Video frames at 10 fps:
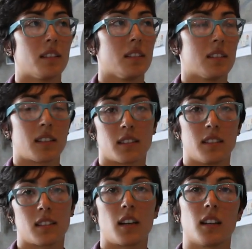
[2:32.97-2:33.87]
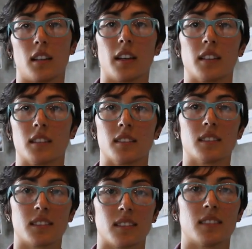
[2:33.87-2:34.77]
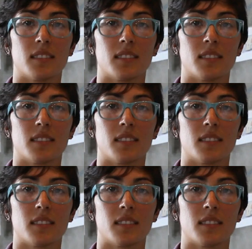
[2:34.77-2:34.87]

these kind of layers.